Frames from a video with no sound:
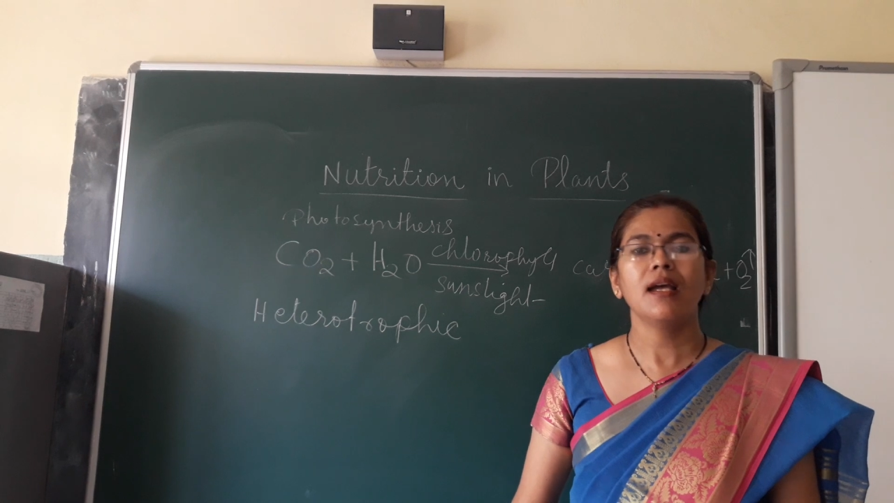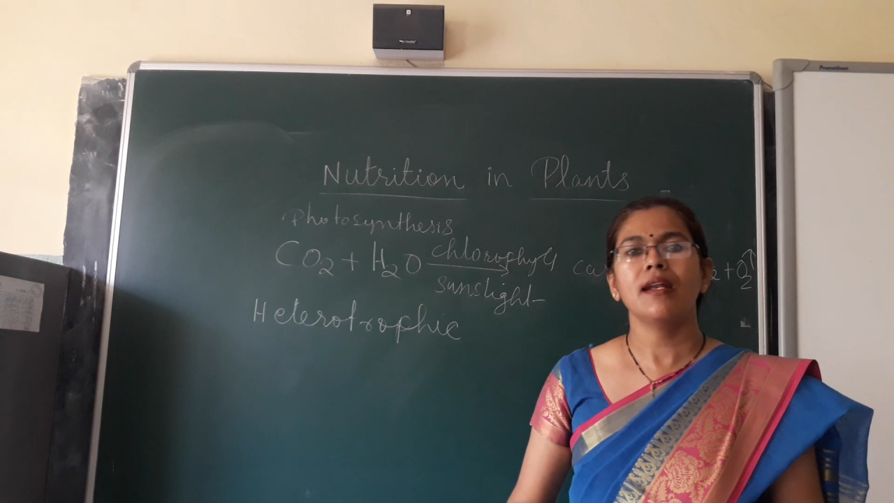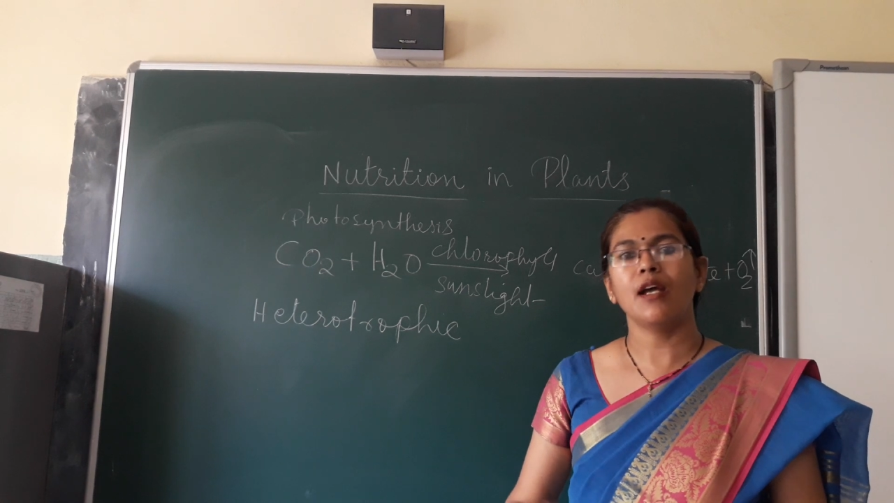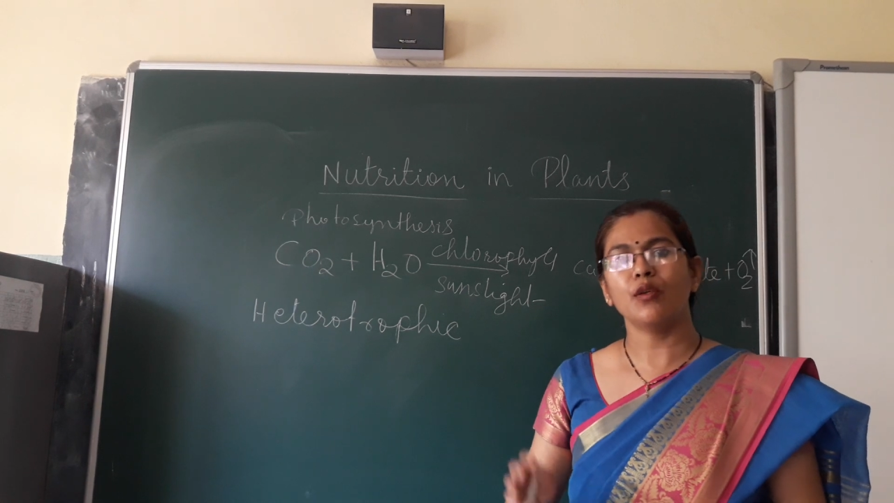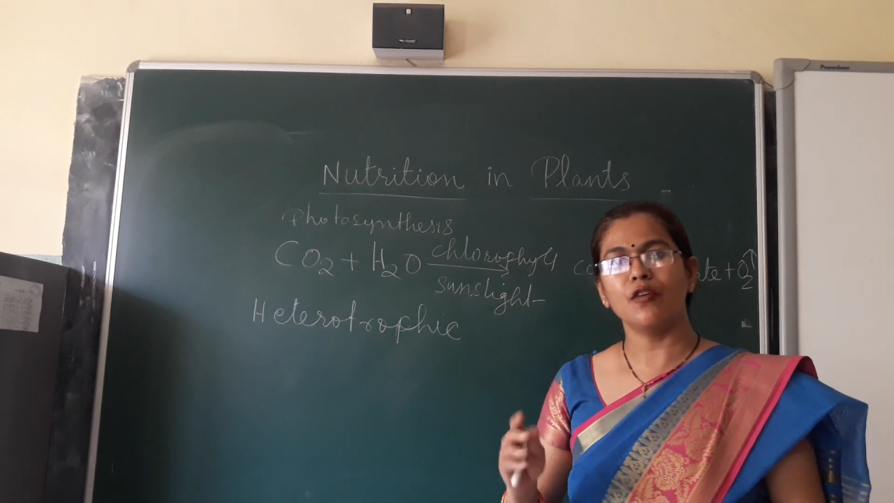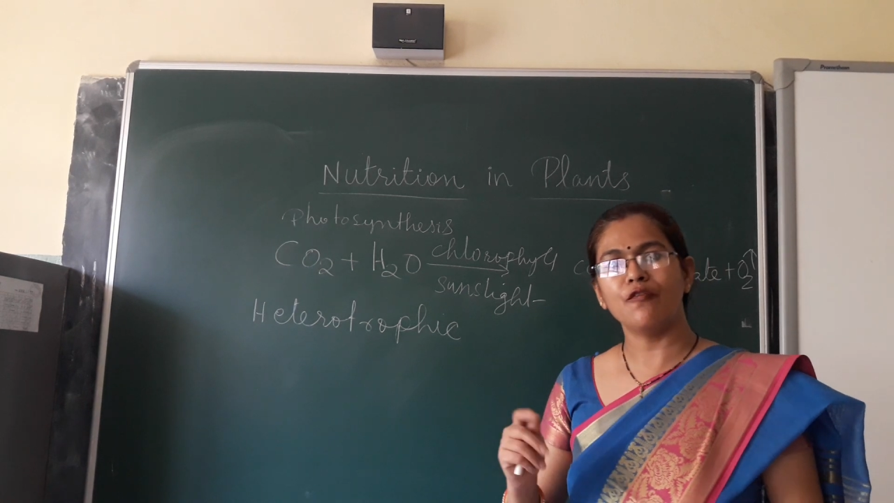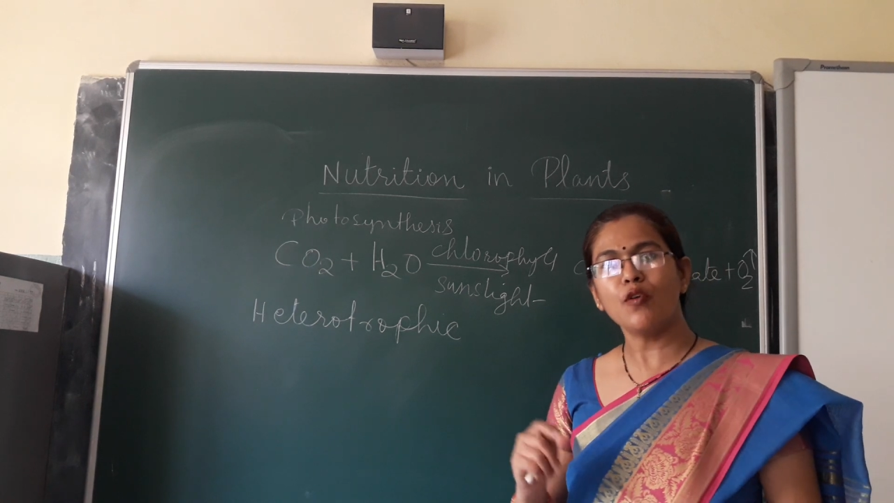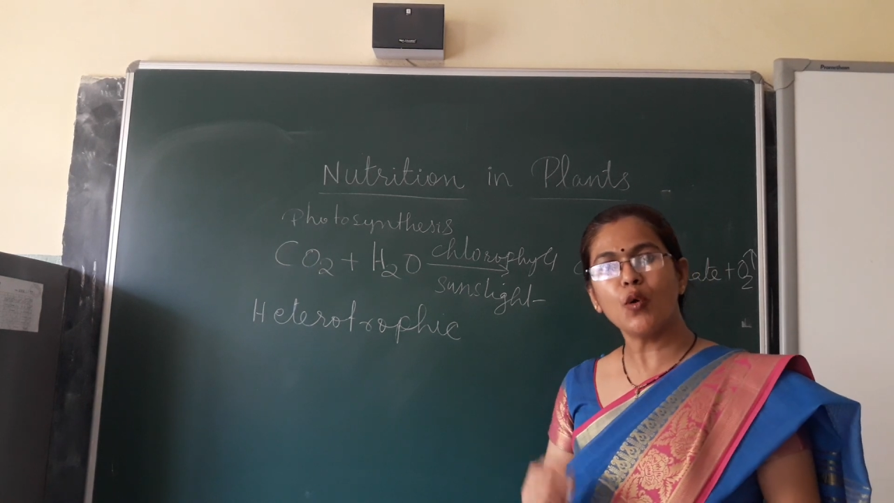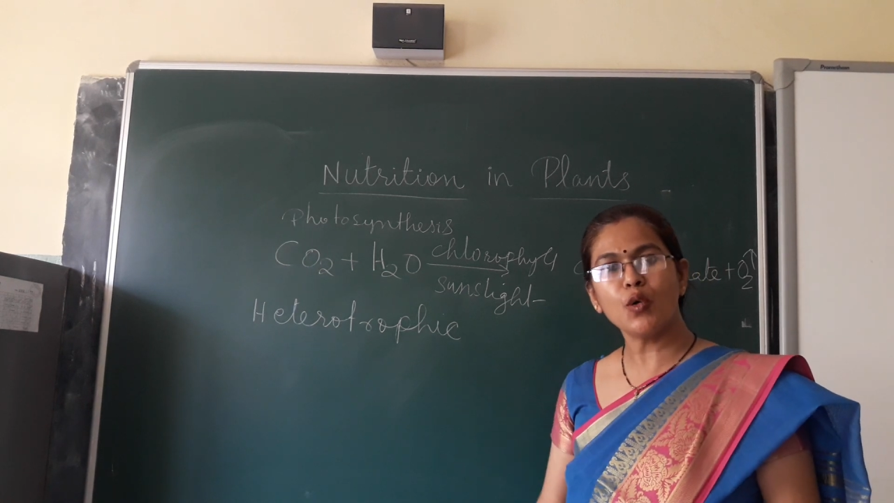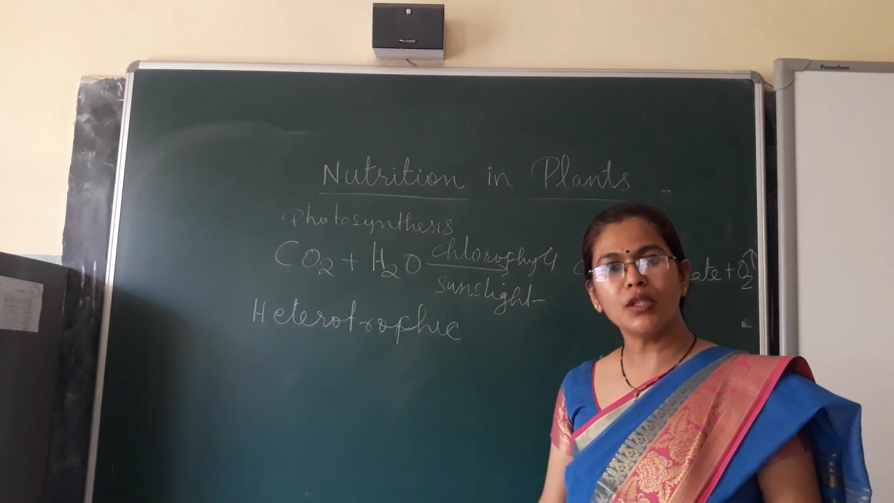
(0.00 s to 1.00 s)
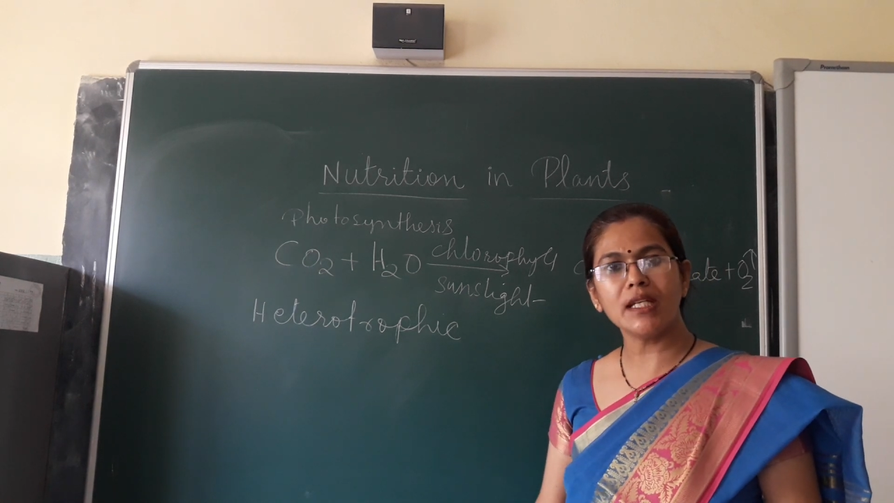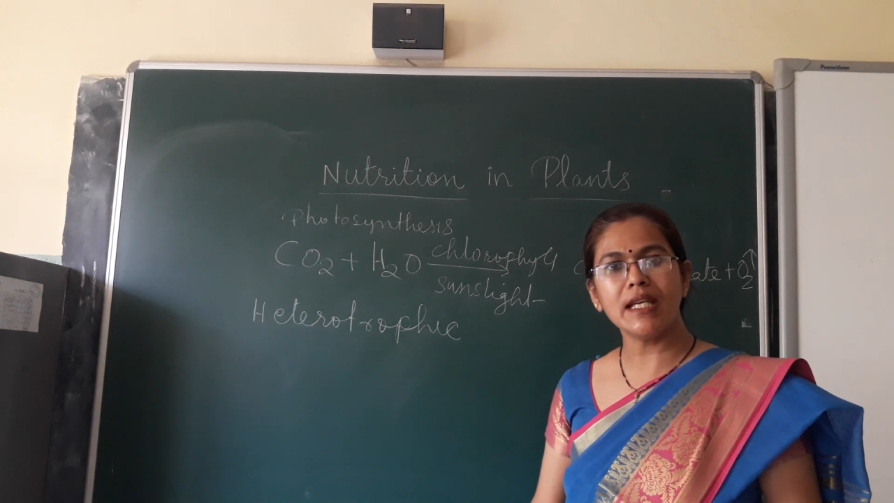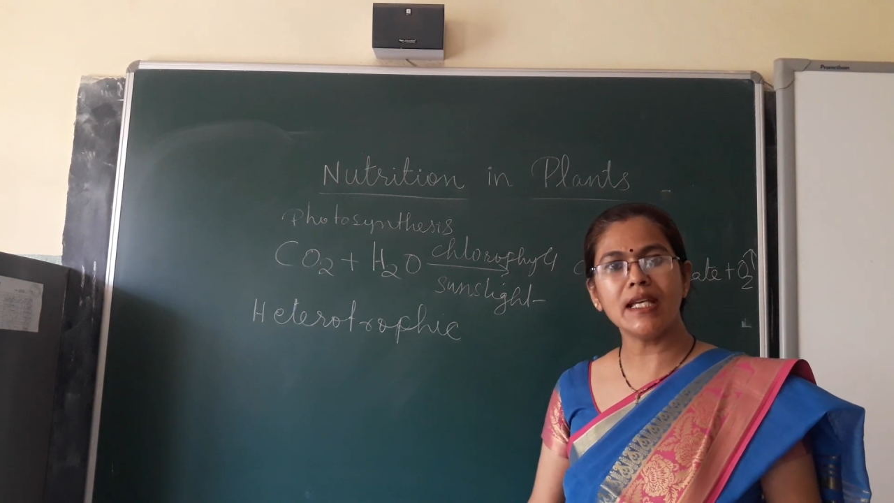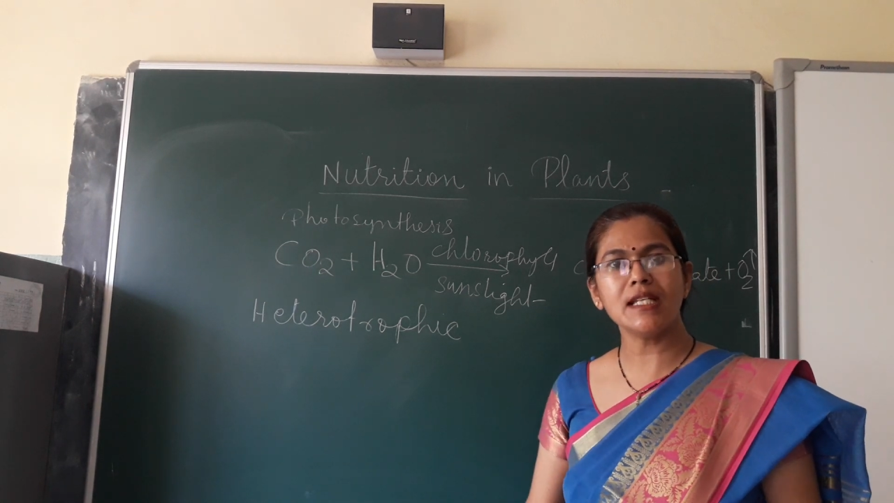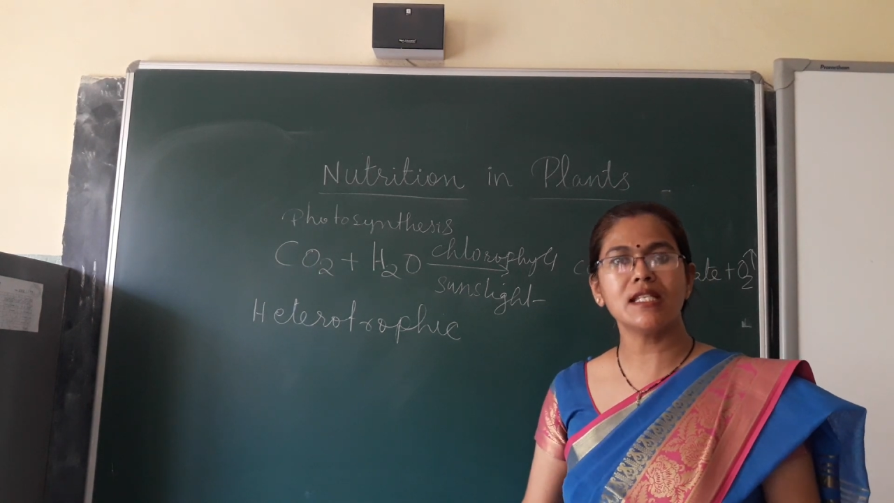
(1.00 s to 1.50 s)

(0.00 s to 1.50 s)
Now the fourth is